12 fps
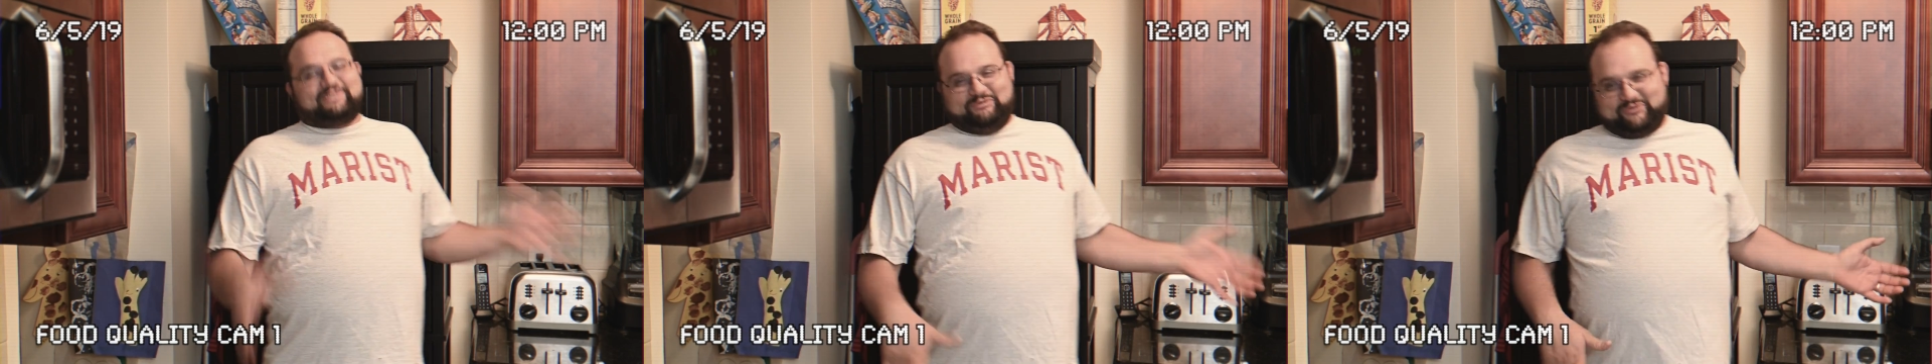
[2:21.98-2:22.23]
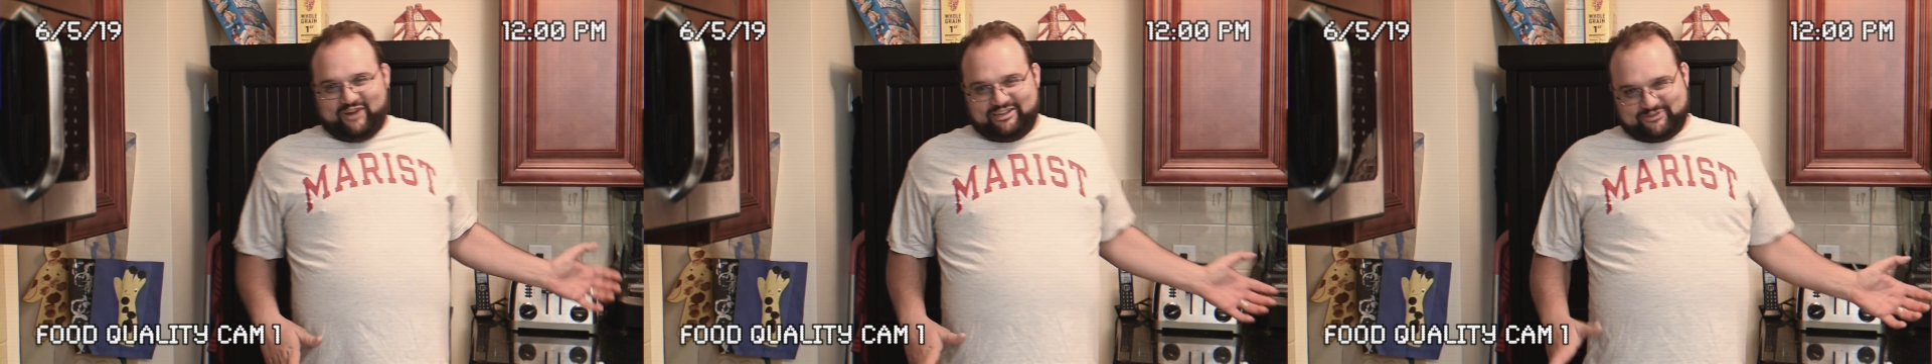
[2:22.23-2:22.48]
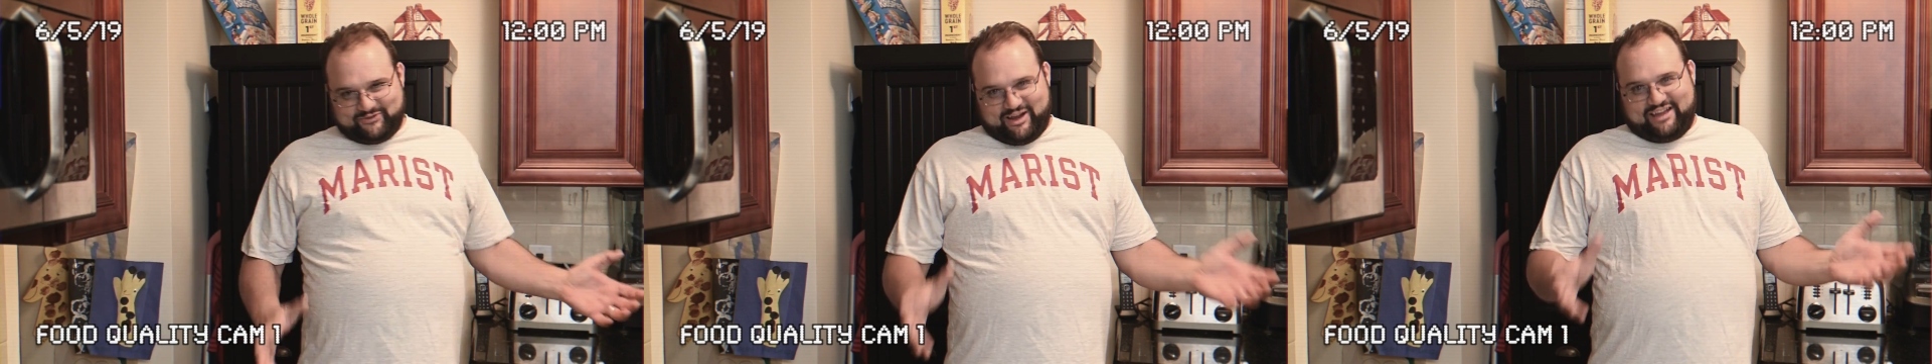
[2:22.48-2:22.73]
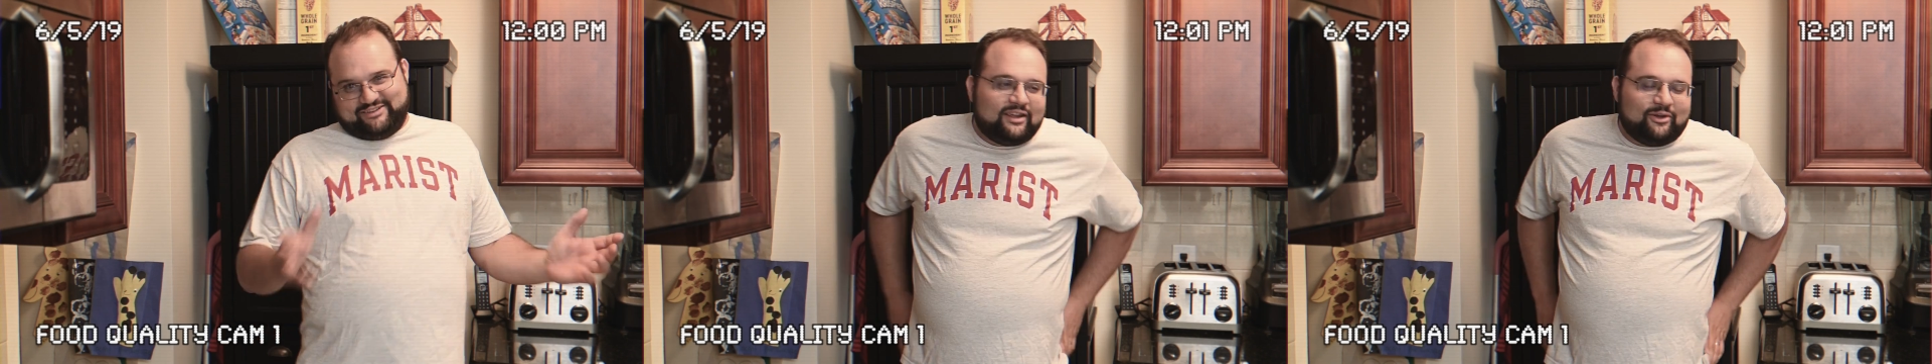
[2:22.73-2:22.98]
some French
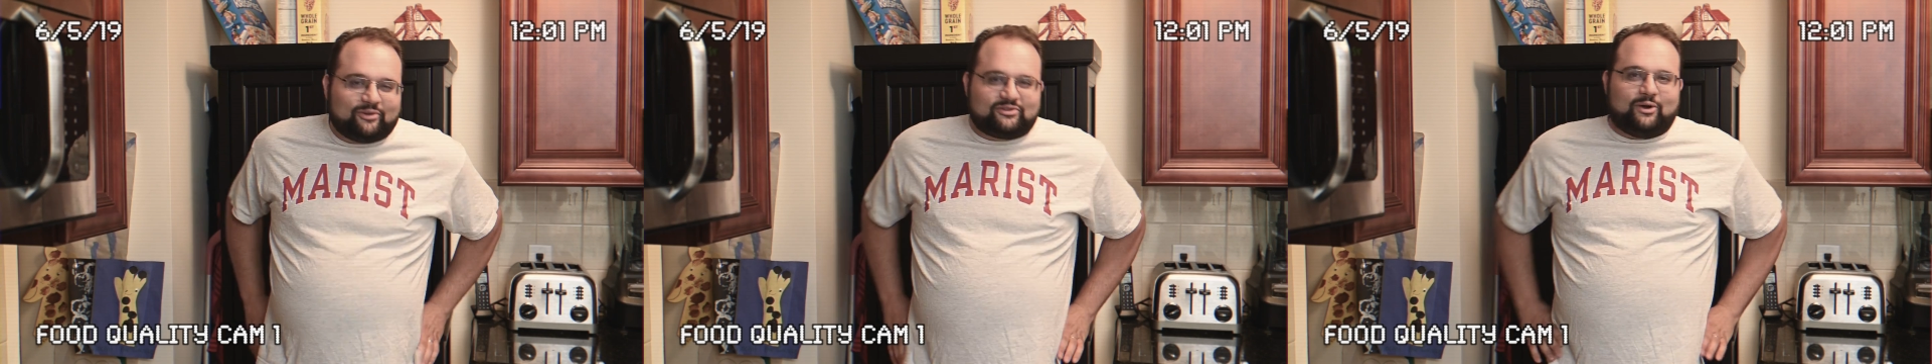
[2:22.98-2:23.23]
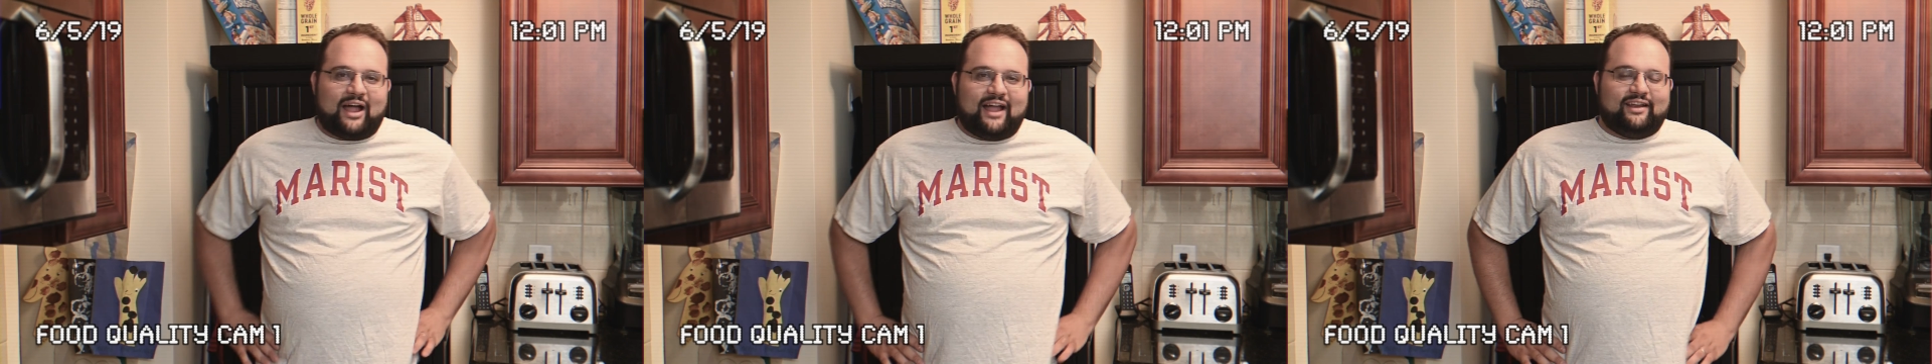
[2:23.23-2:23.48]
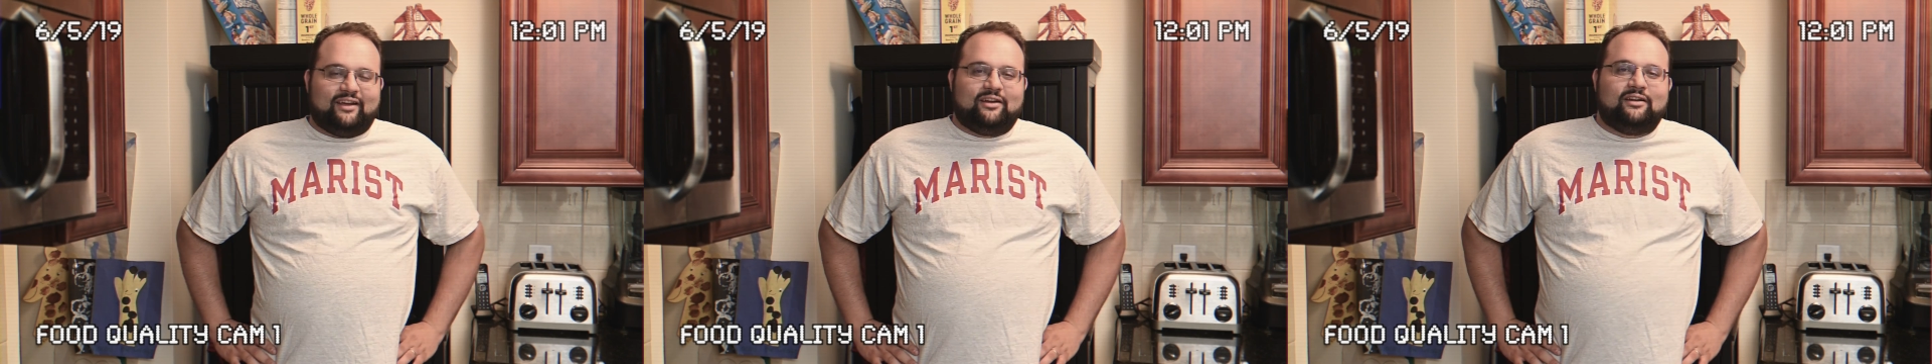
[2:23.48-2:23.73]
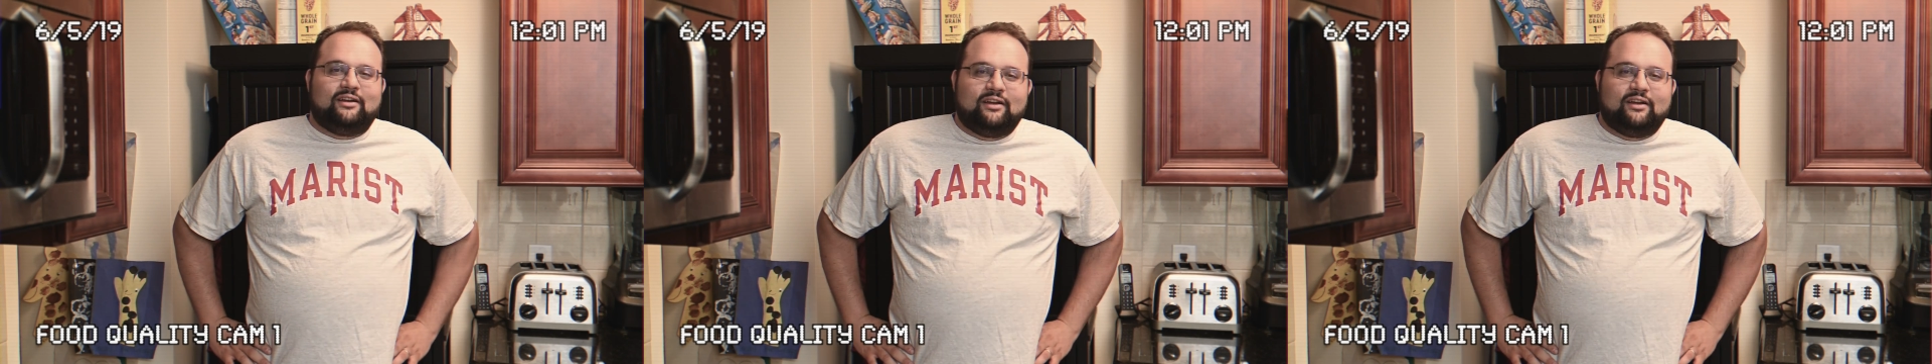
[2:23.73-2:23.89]
fries. He also had a